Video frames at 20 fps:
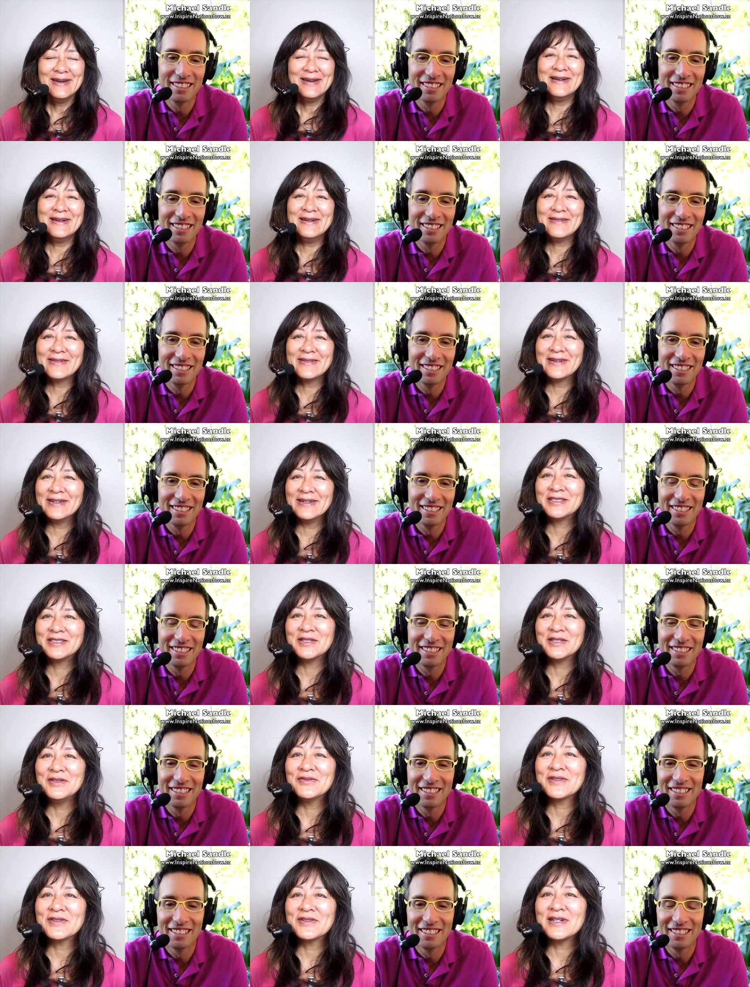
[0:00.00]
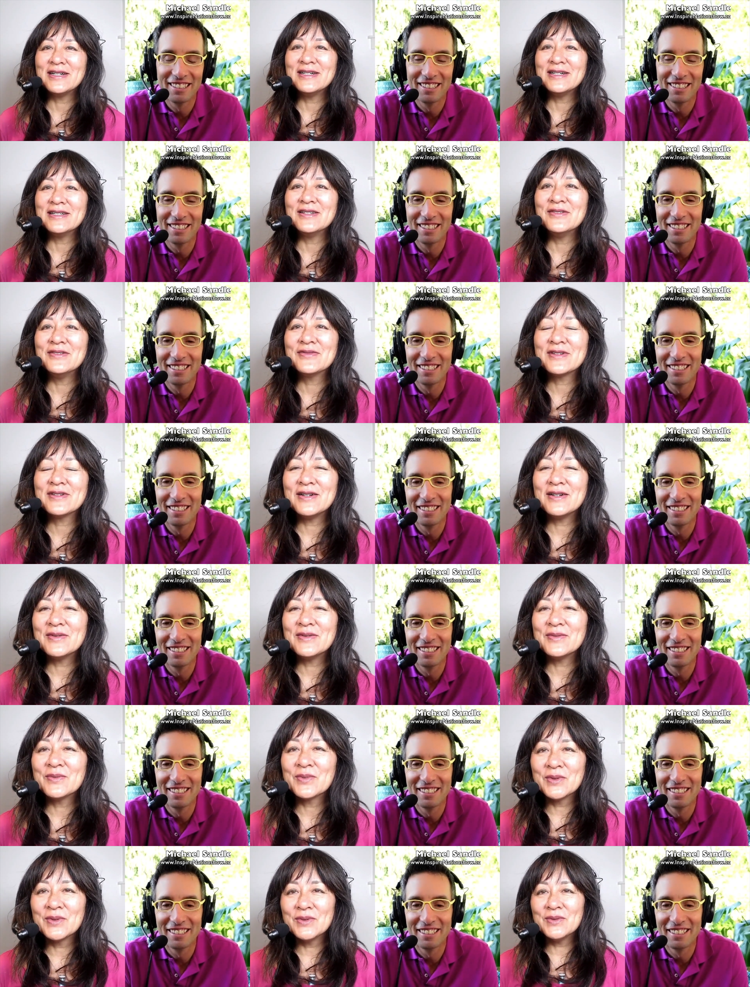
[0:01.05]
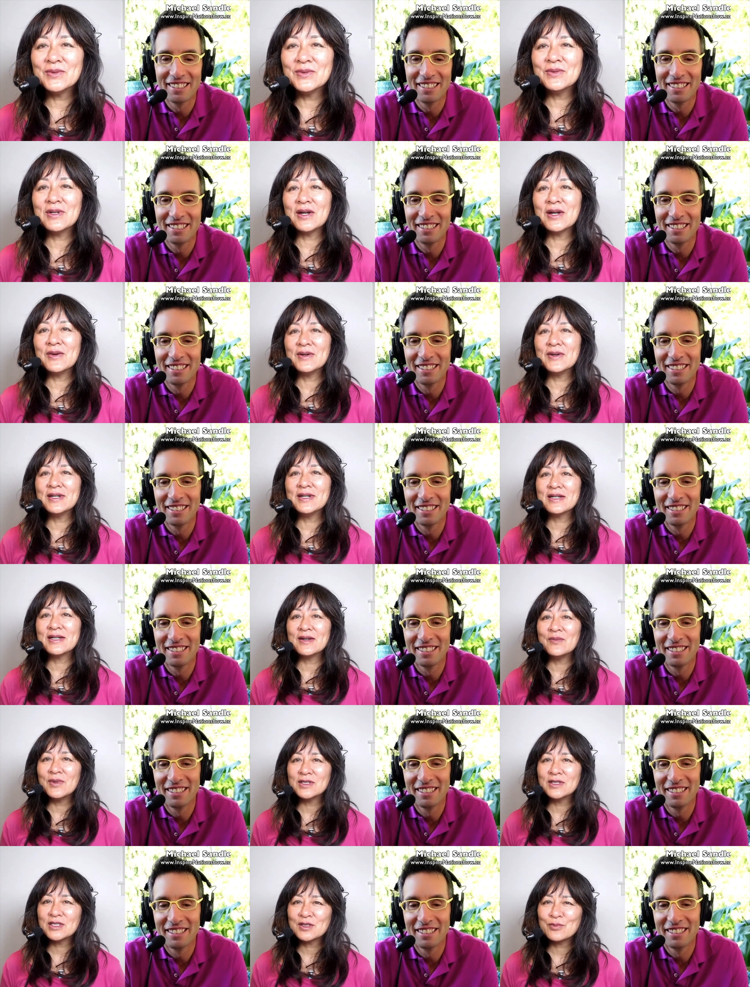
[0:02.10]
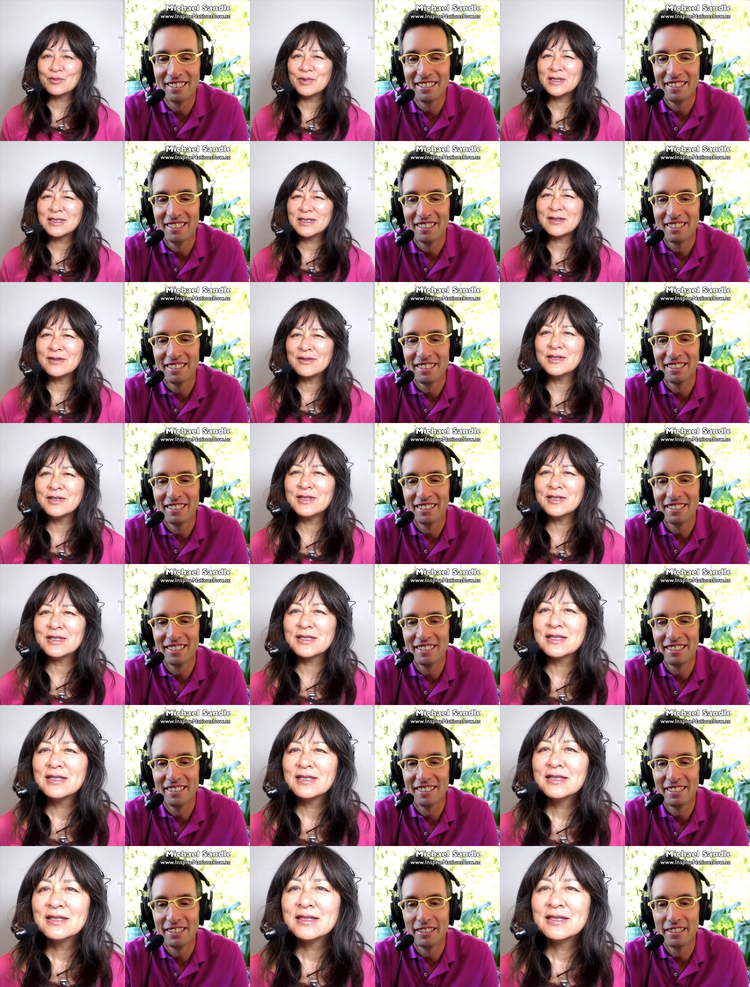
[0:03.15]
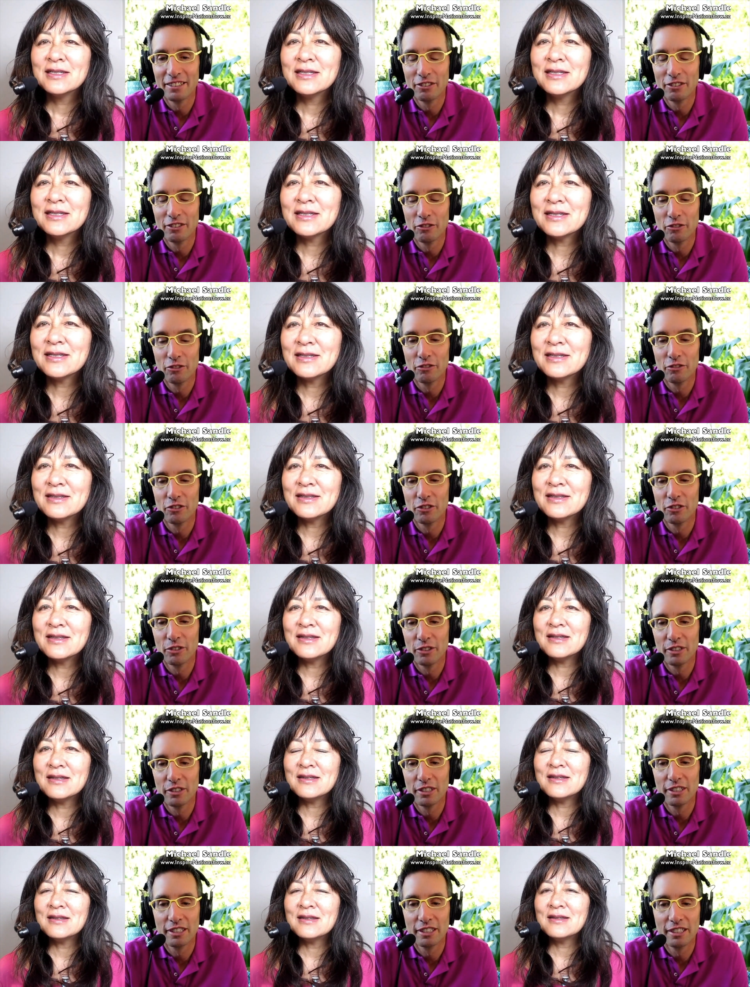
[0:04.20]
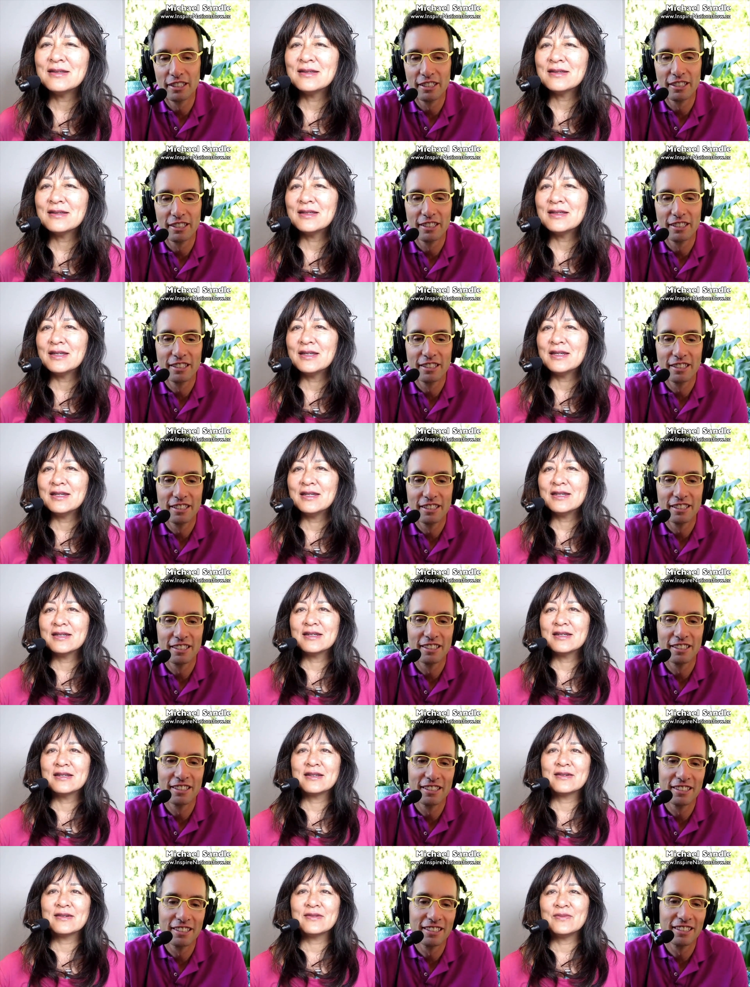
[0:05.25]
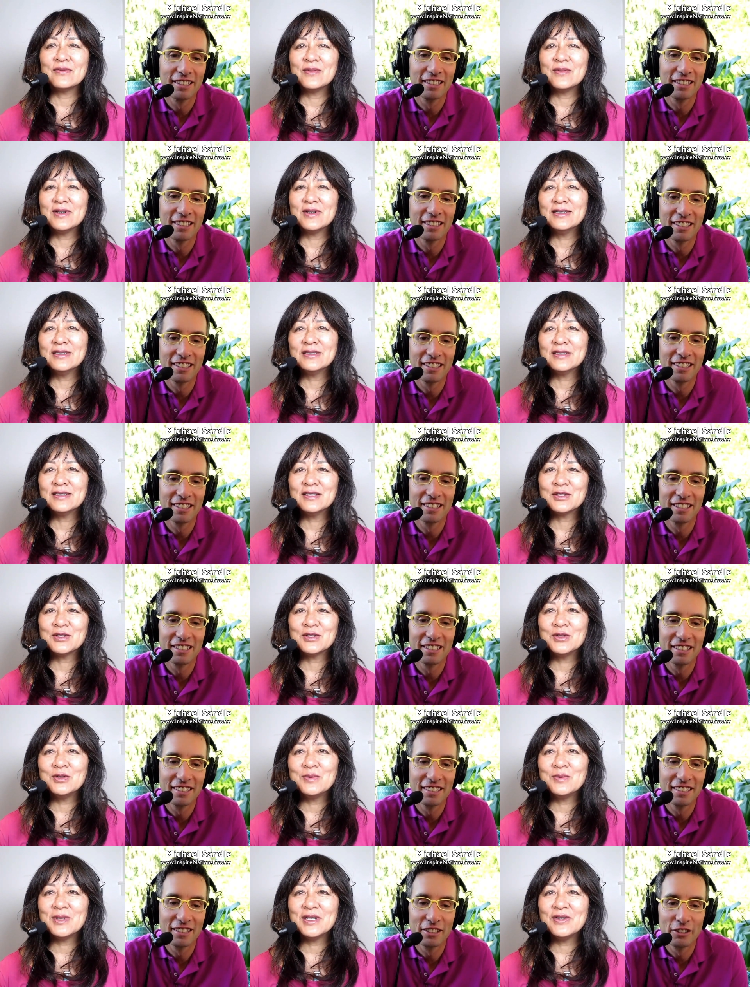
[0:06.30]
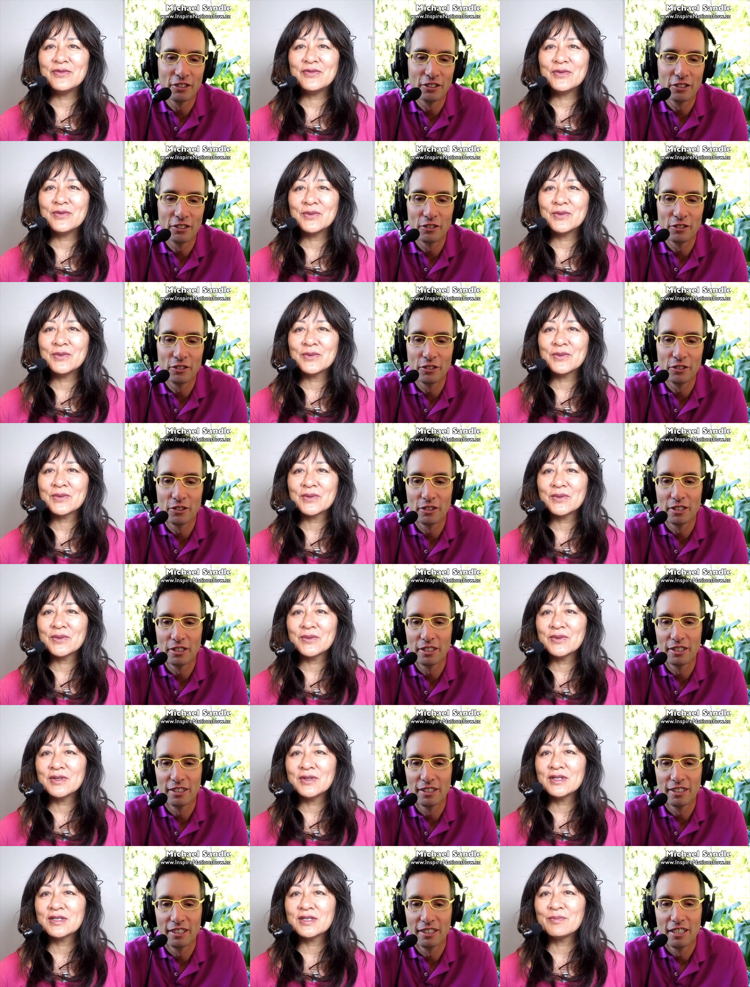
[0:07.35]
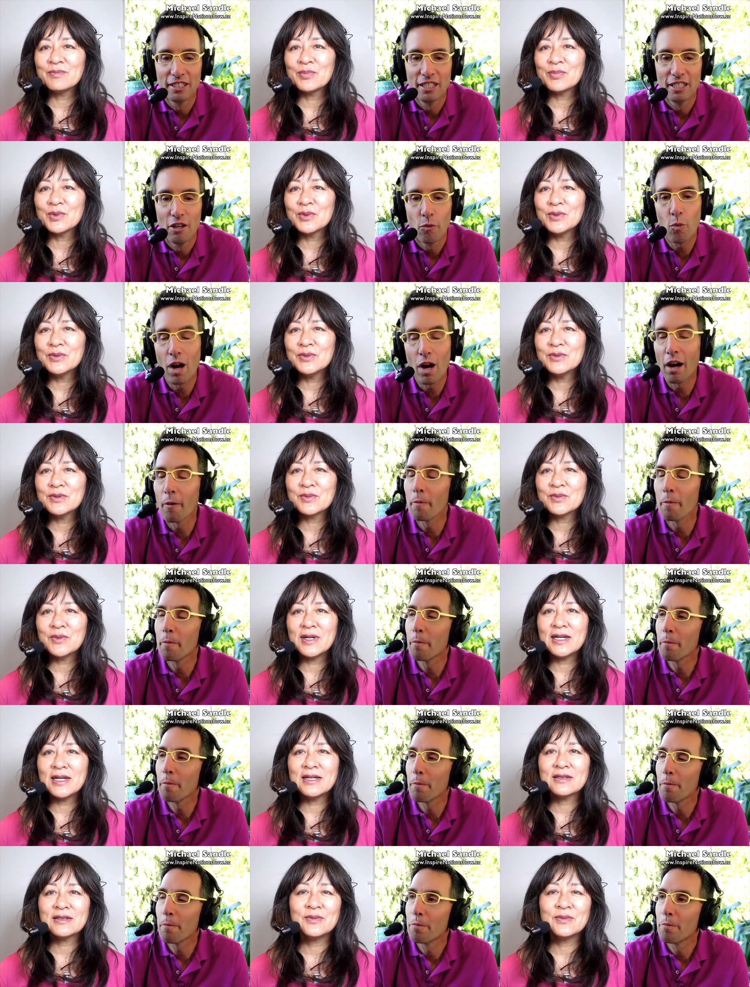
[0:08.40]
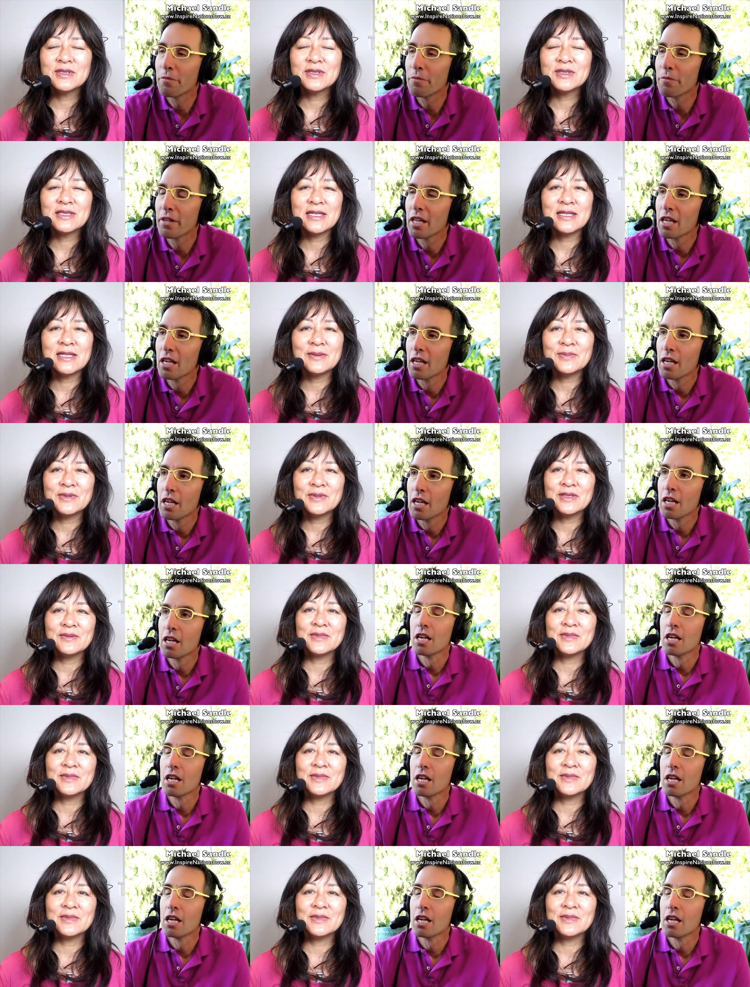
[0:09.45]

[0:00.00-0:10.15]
Speaker 1: all right. So you've got you've got Rue going, and what's what's all this? Uh, getting what is this two by four? This bruise, whacked. What's happening,